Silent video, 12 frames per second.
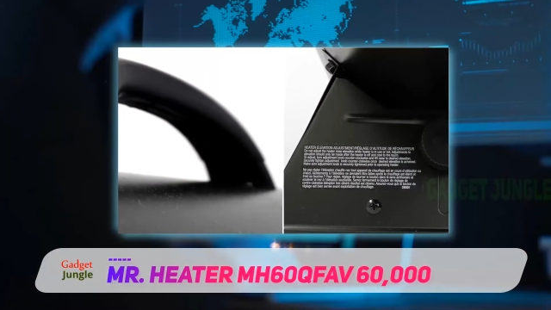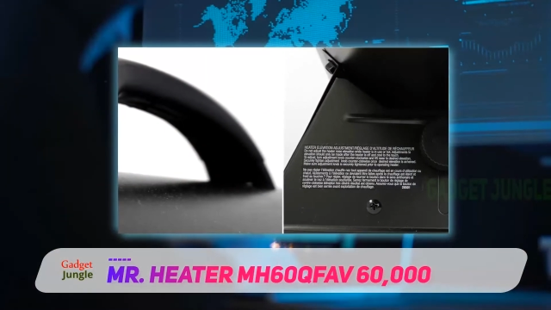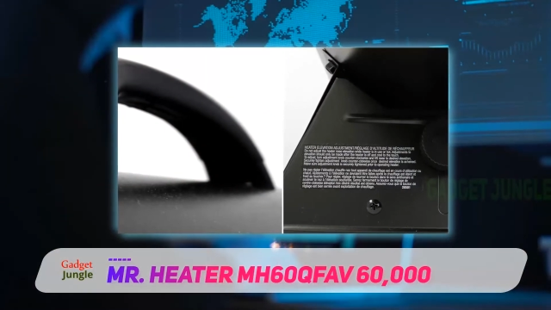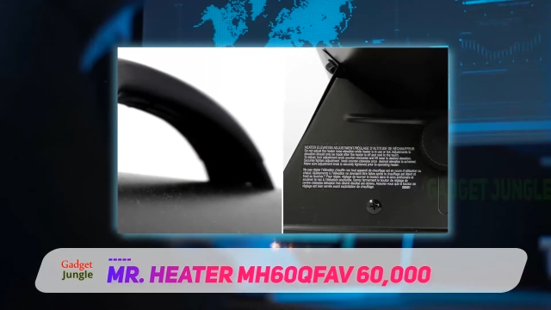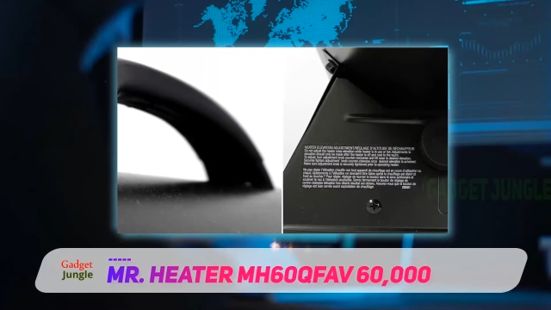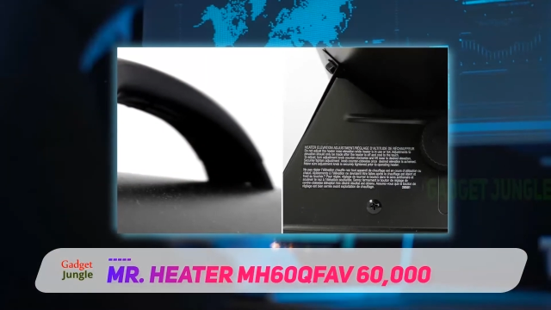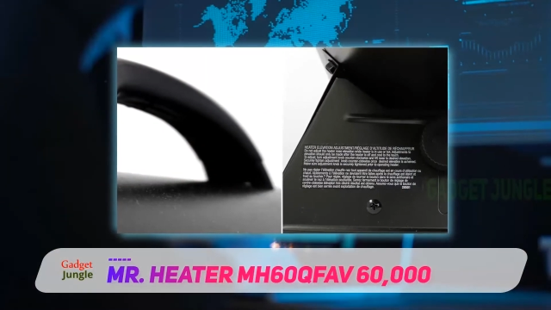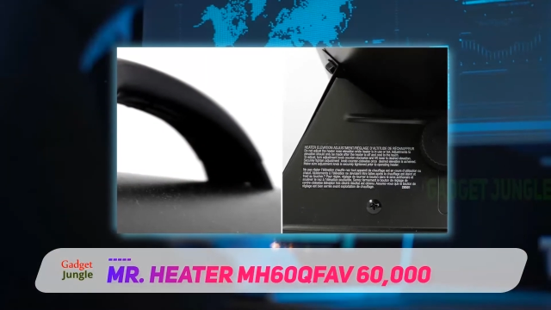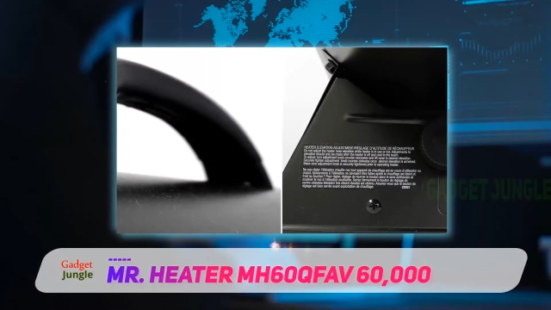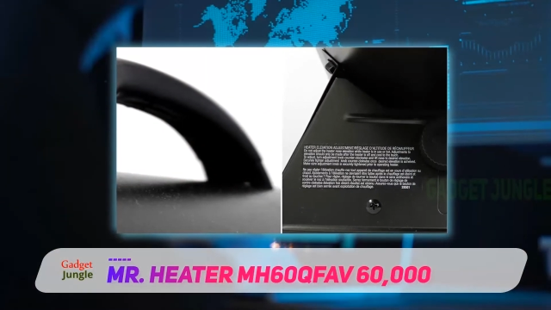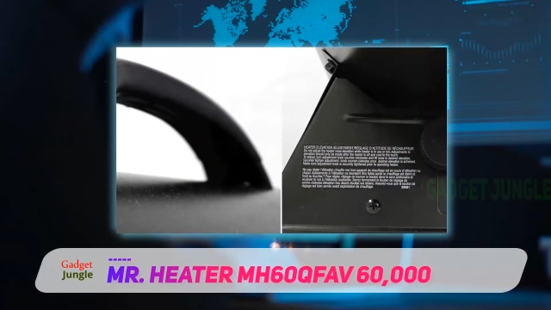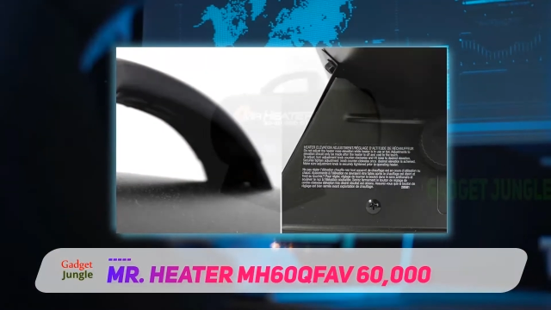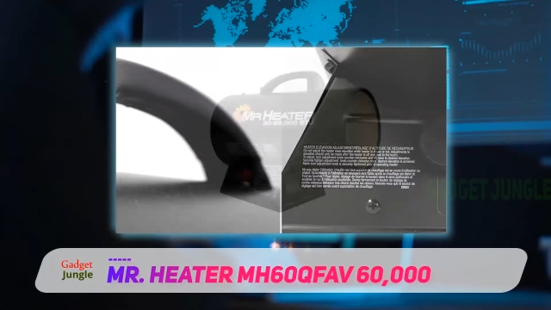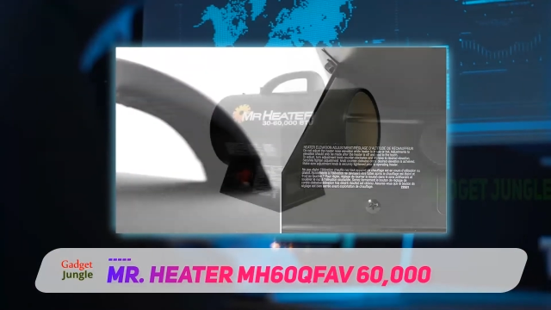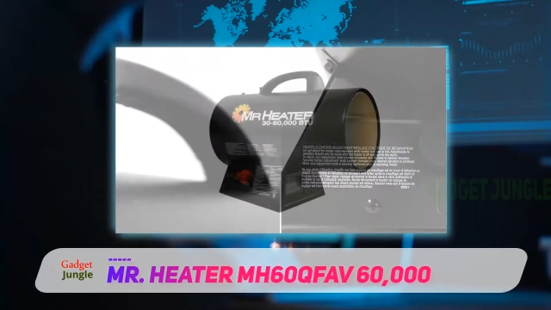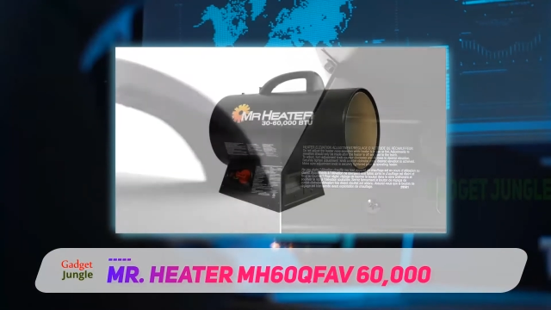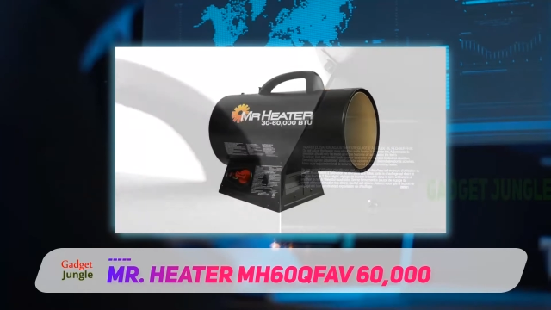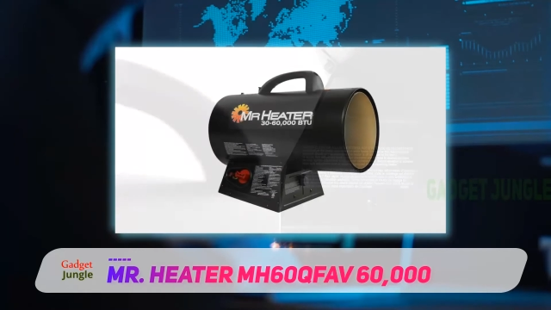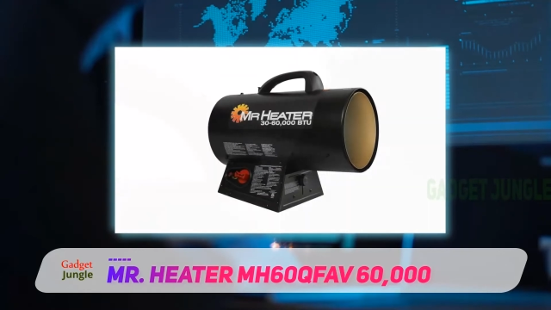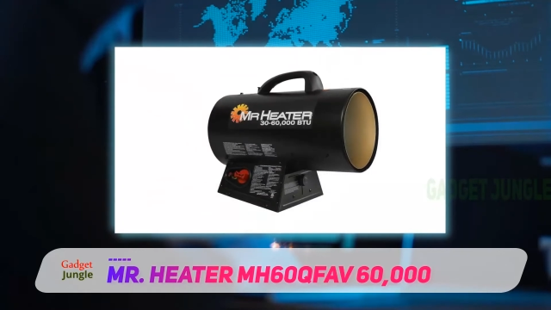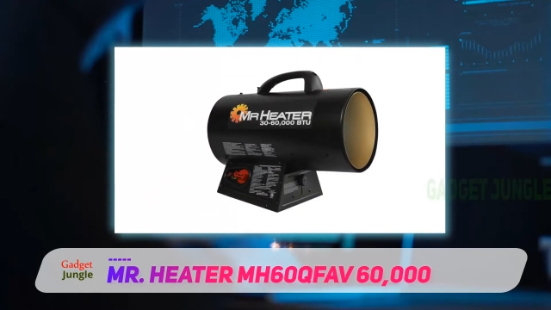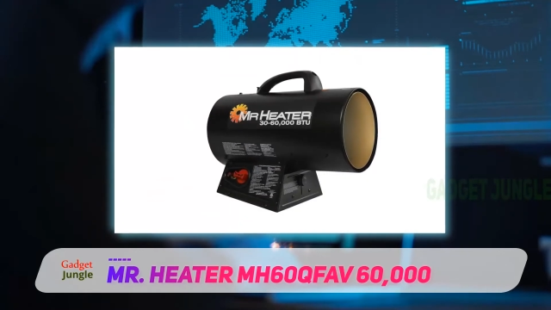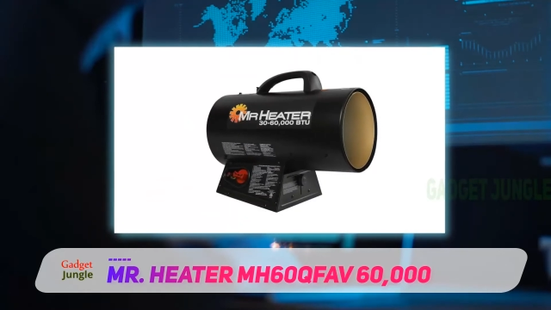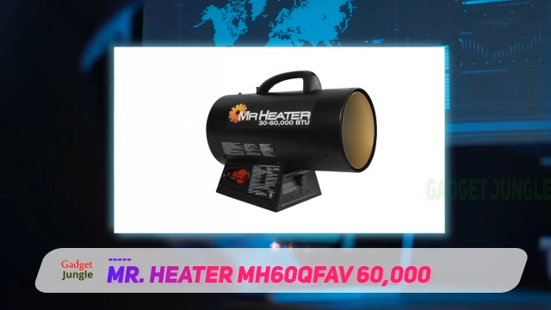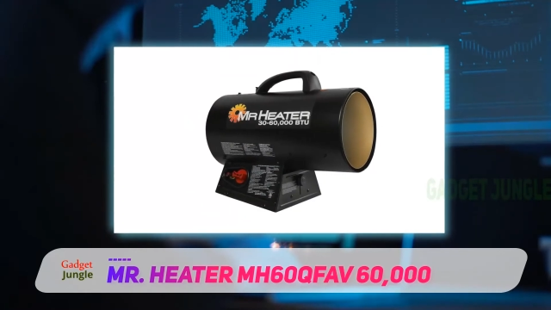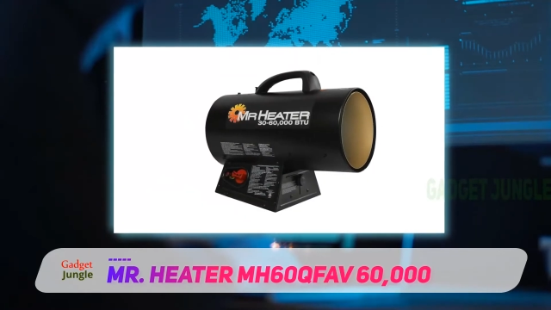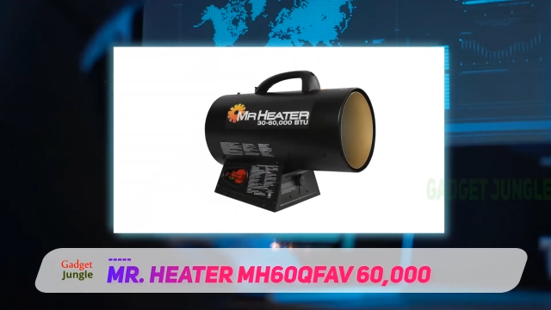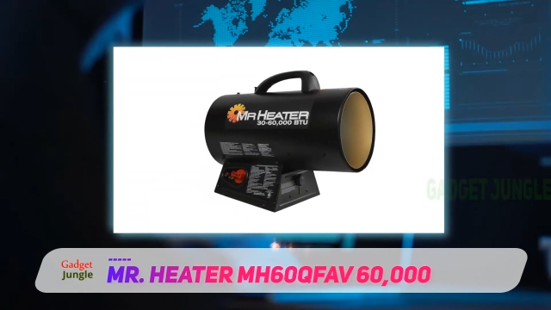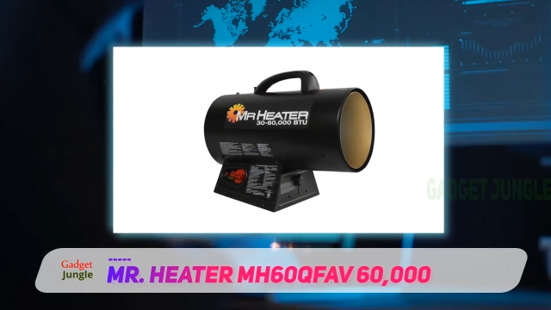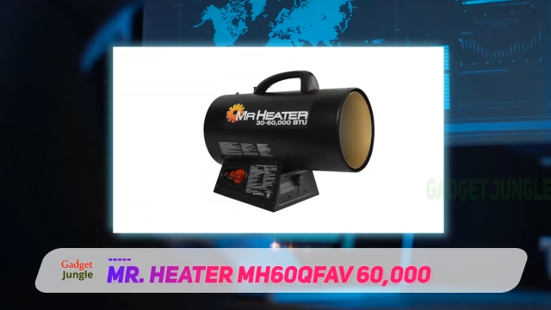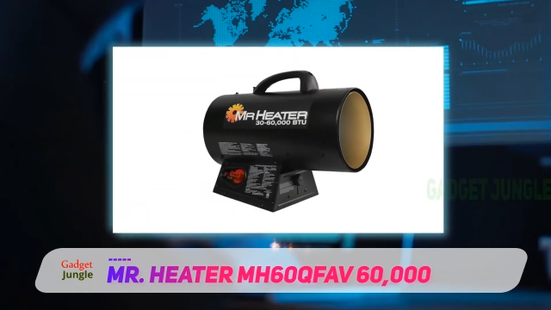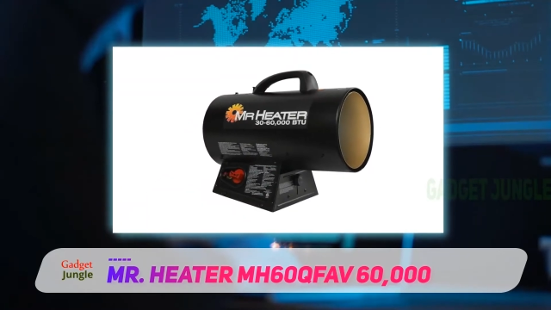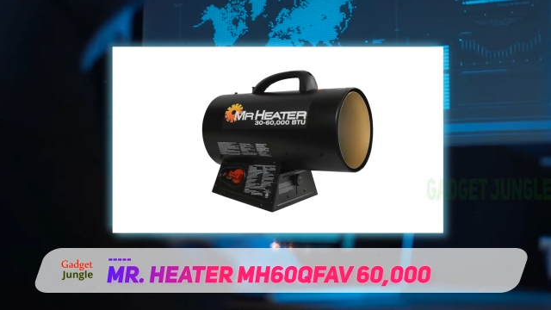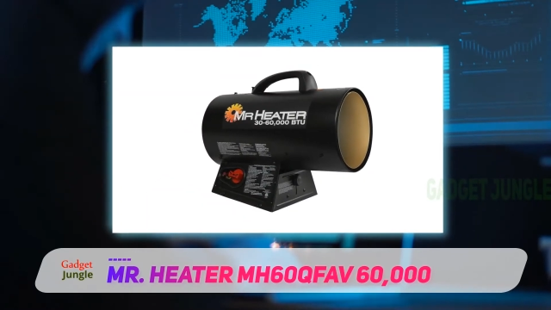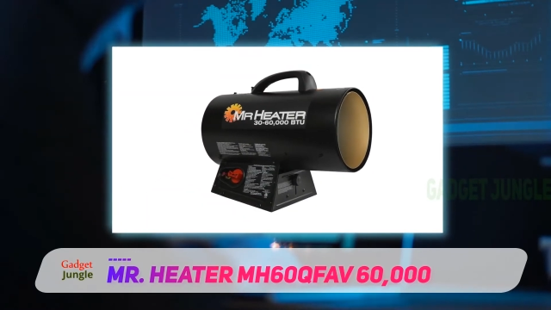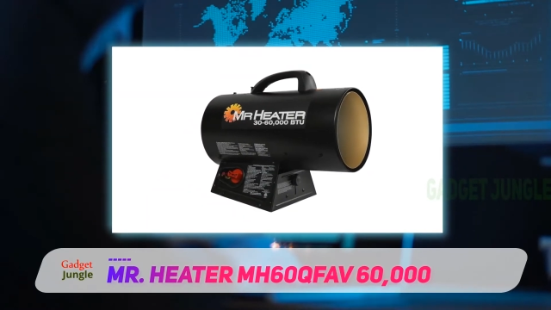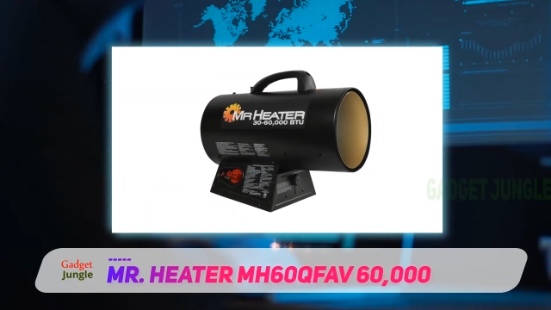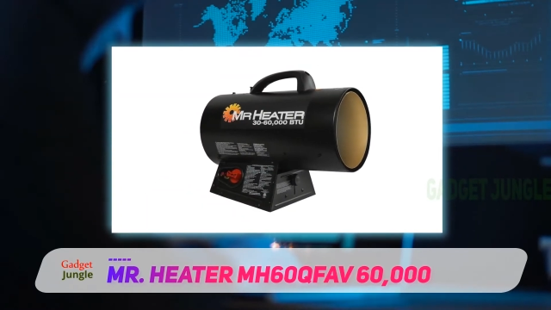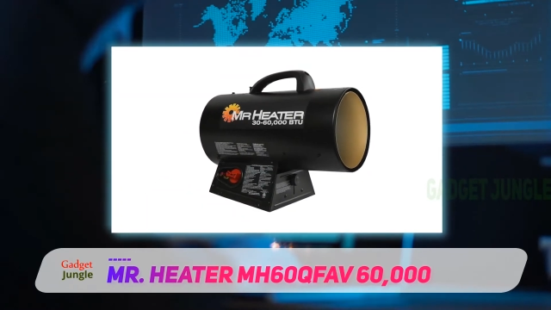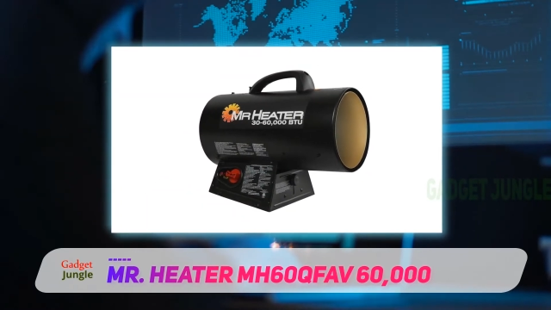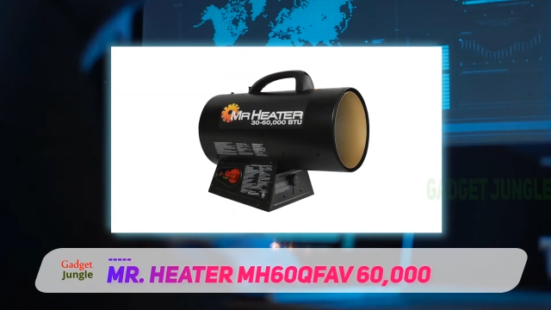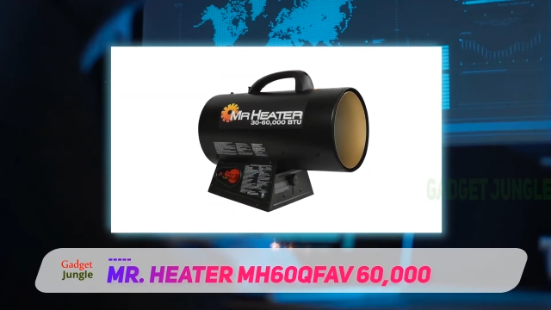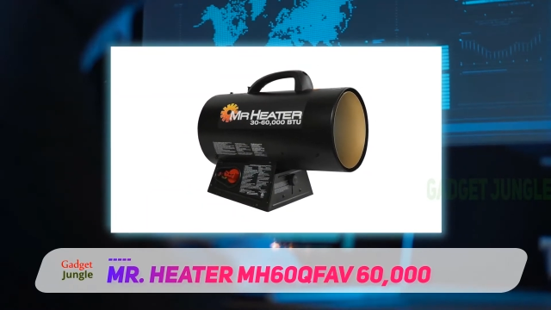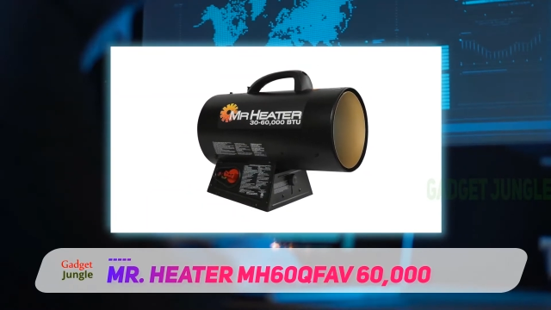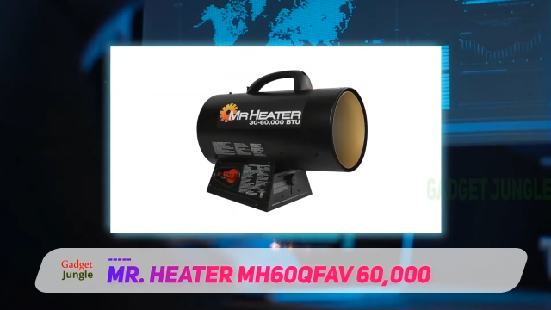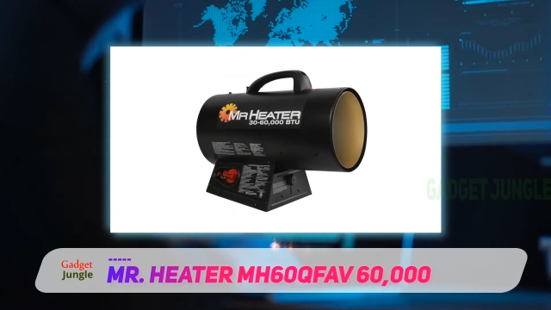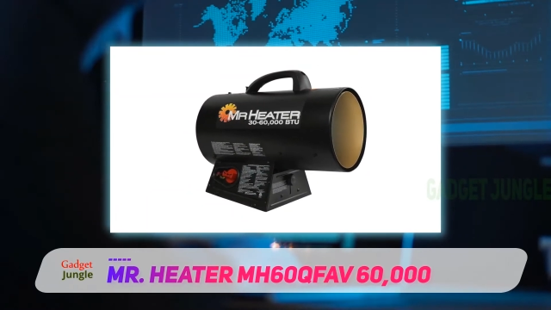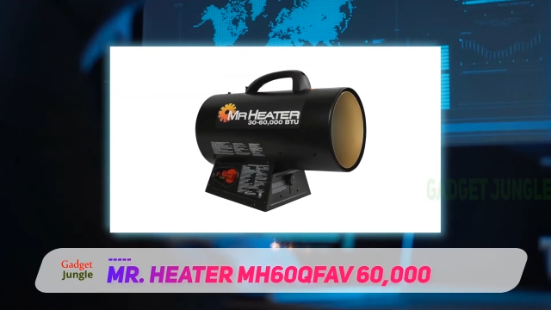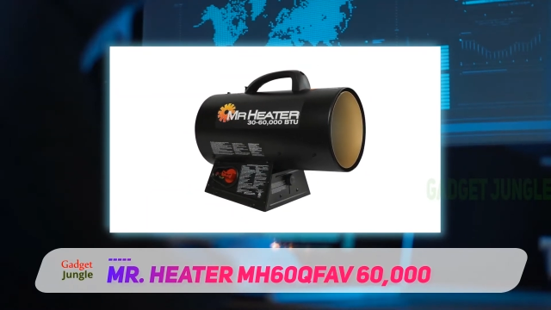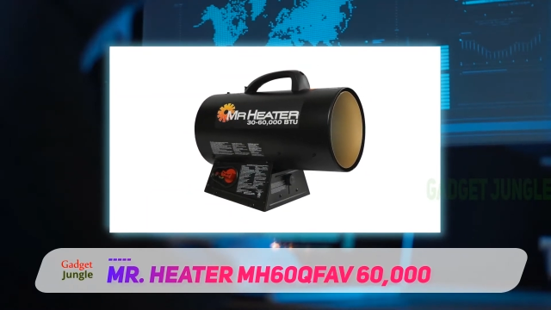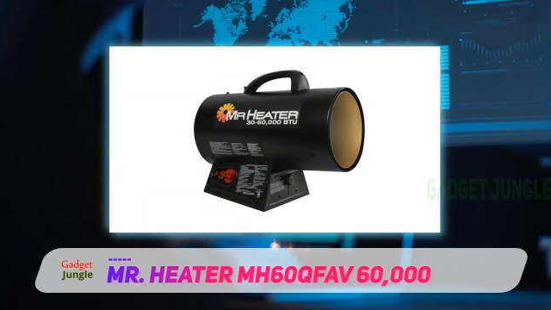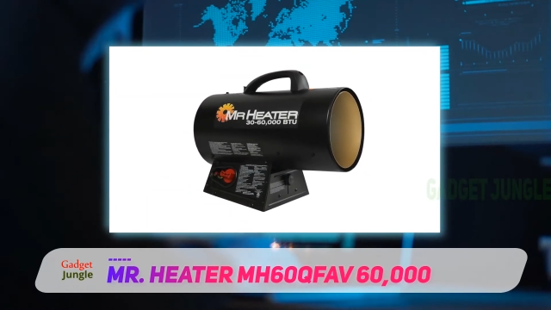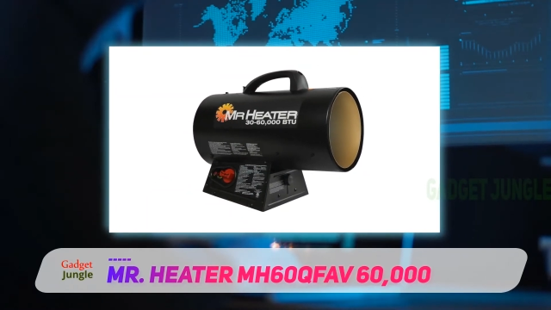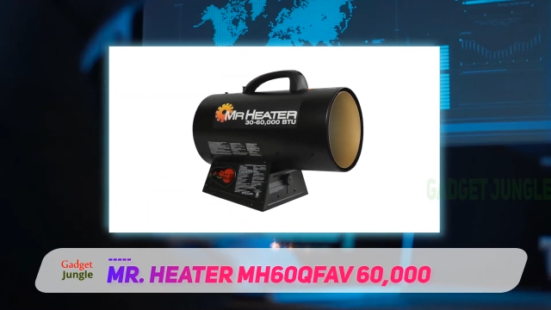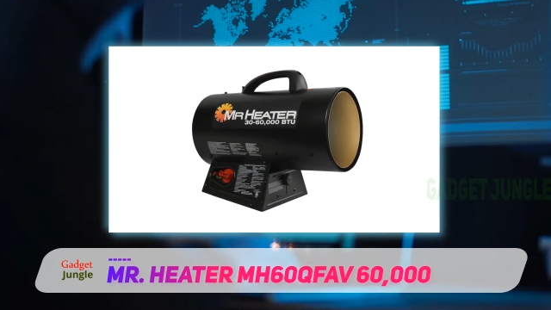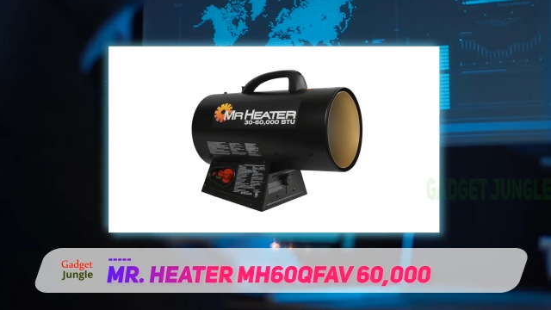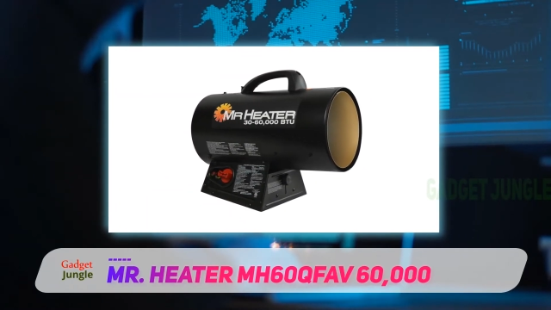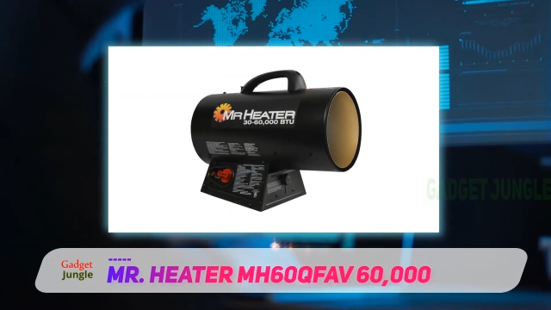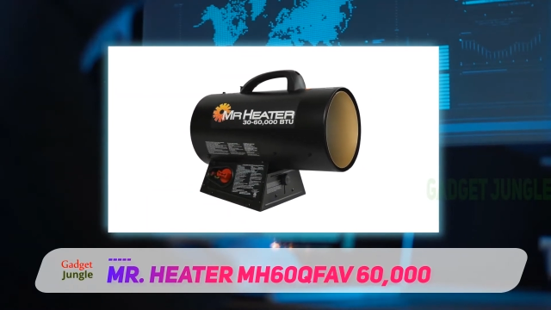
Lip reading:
[unreadable: no face in view]